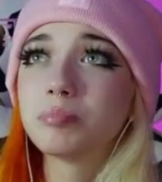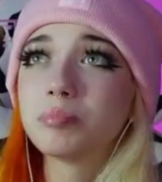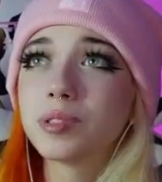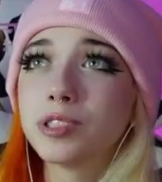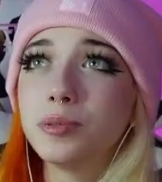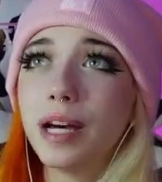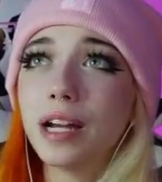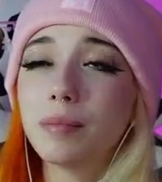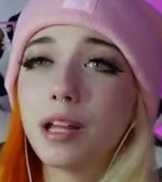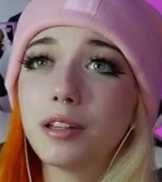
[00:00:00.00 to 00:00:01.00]
Too bad I'm
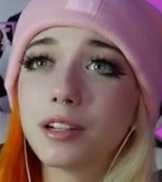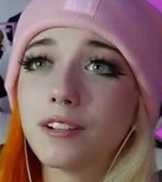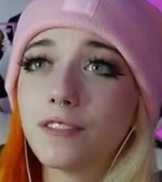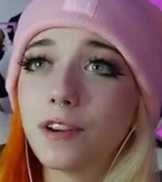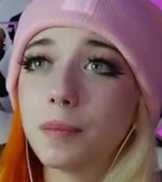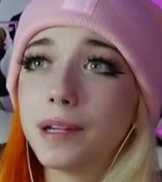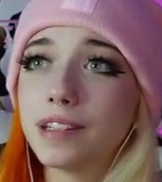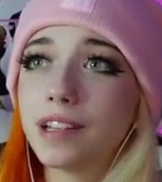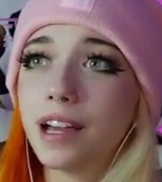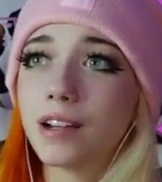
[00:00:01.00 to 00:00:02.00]
not looking for a pink
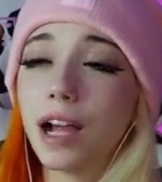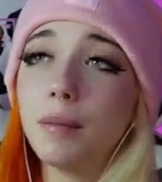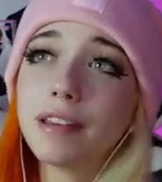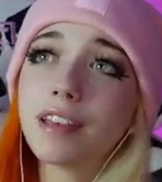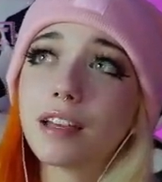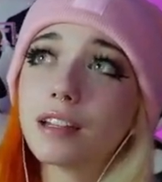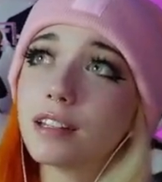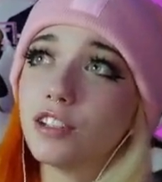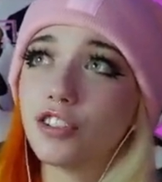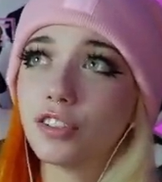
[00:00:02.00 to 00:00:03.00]
tiger. I mean, technically
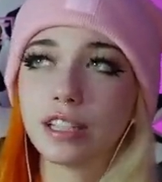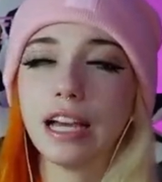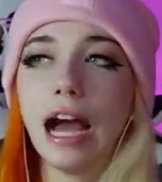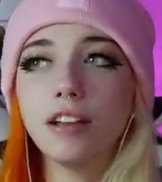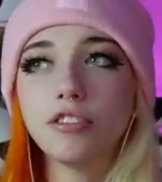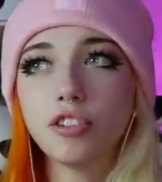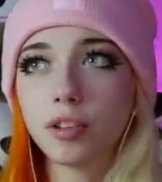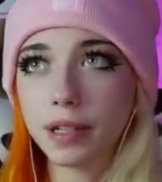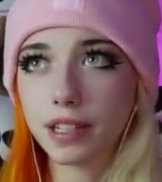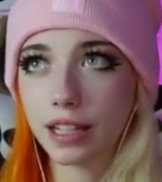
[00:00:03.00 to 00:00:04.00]
she's a cat. She's a
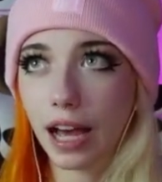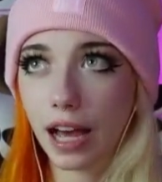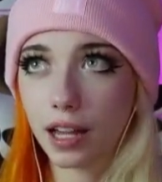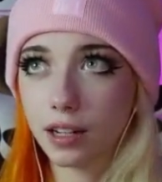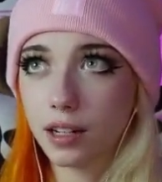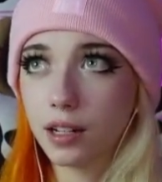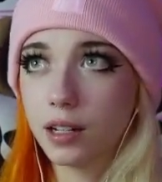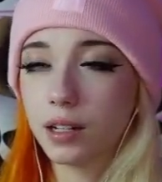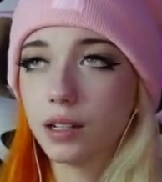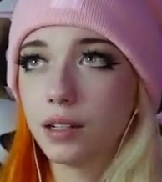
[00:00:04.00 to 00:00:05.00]
big cat.
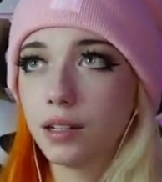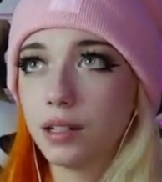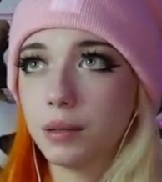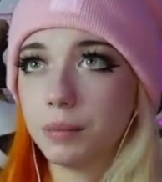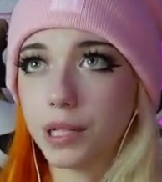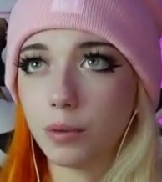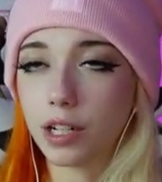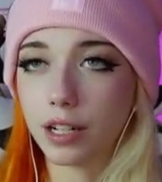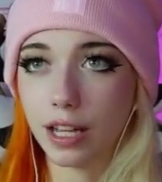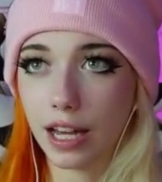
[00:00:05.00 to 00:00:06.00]
But I want
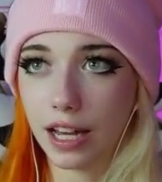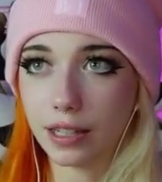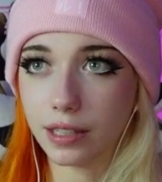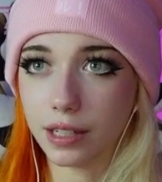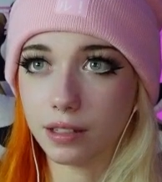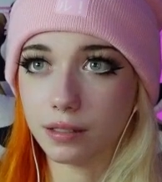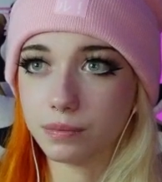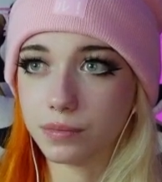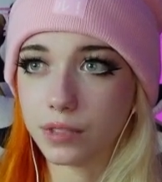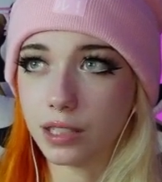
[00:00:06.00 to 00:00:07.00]
a cat, like
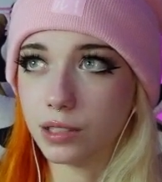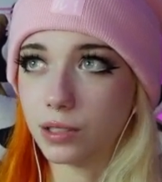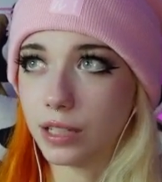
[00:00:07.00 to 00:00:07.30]
a little kitty